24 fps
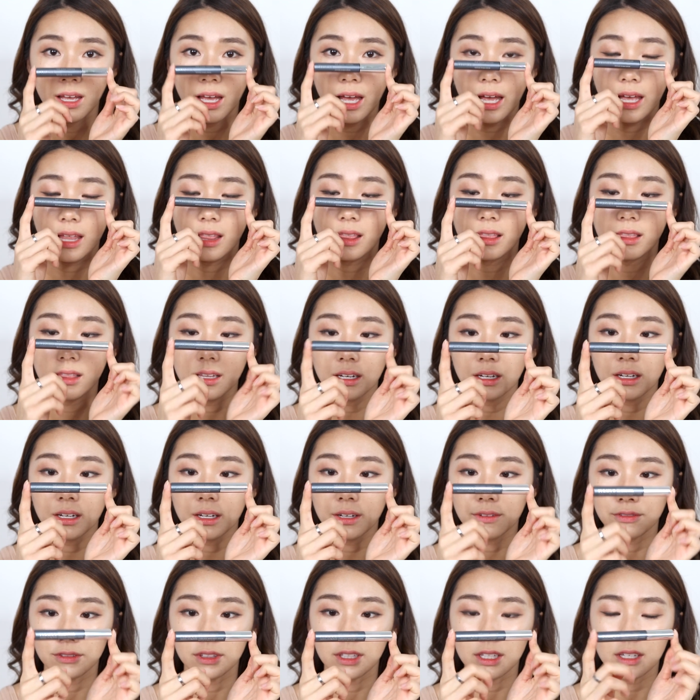I
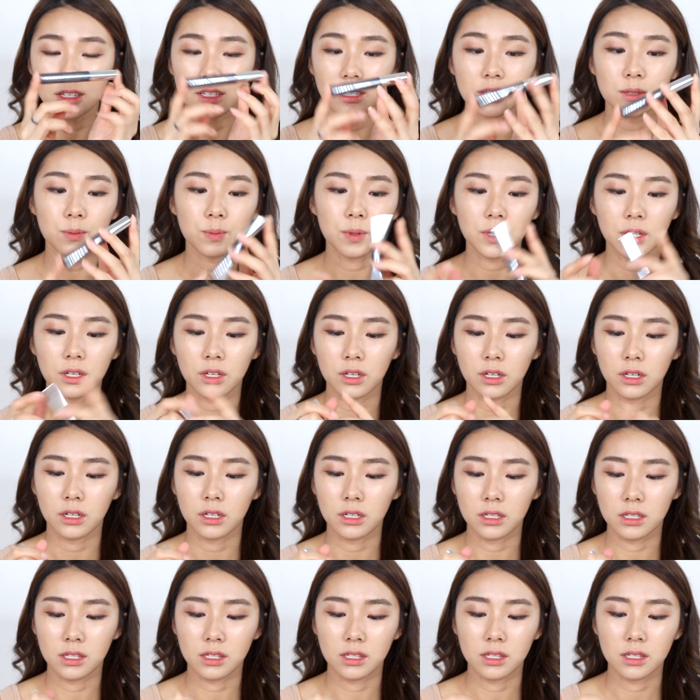love this
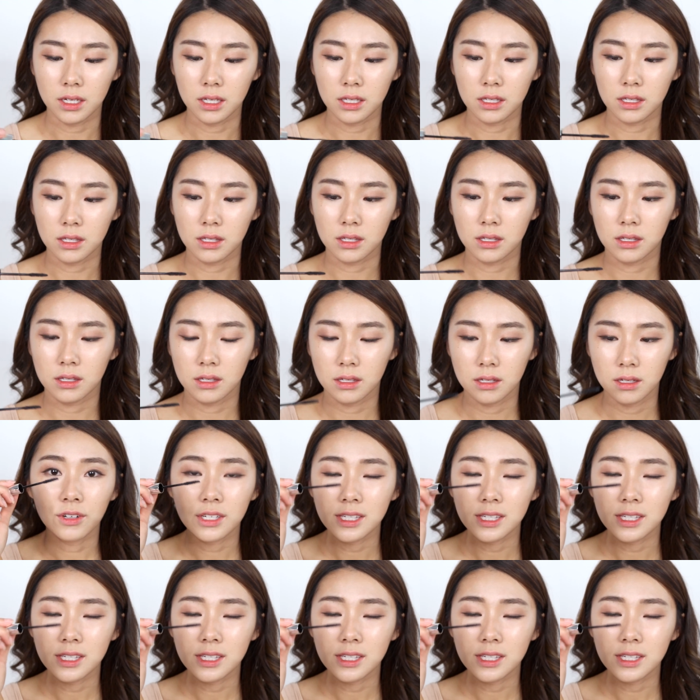because it is,